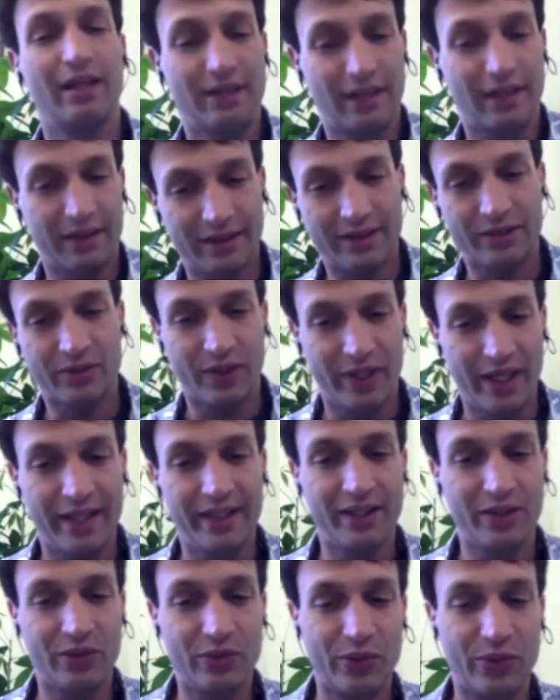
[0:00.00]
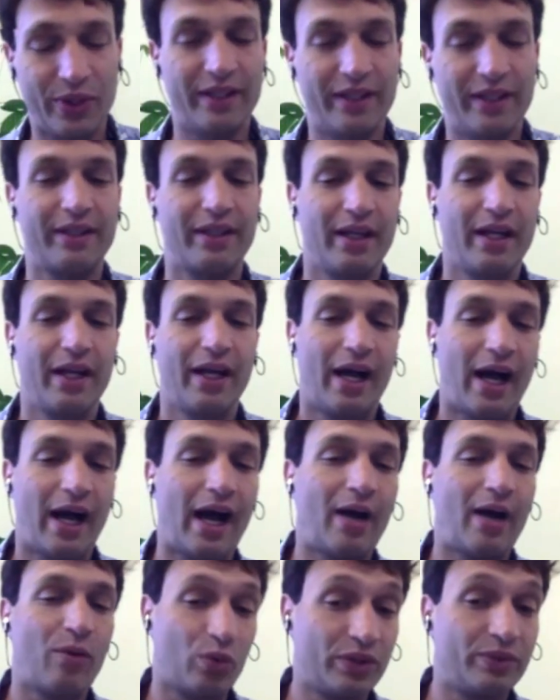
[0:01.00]
that is related to it
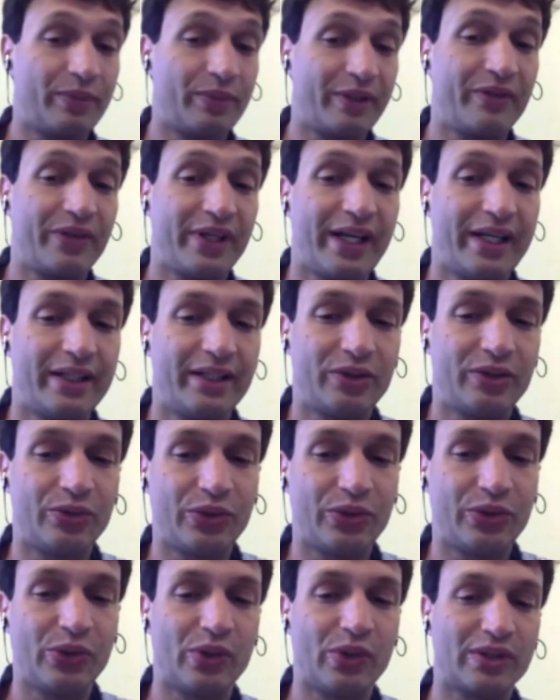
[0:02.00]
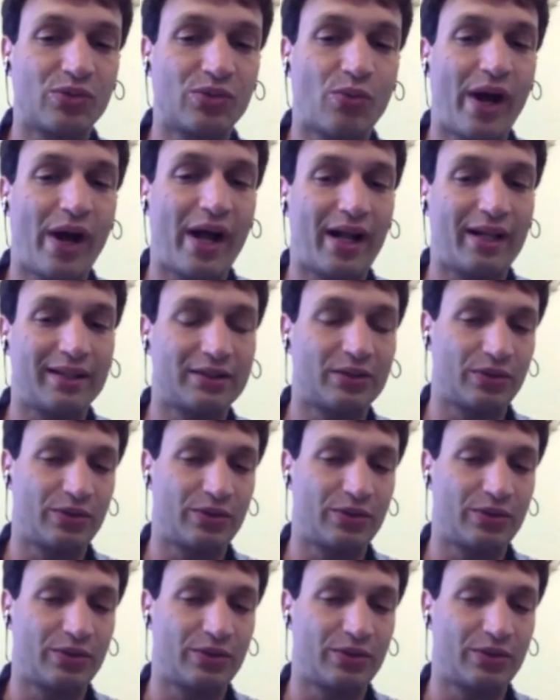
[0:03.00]
uh, would be related to you as well.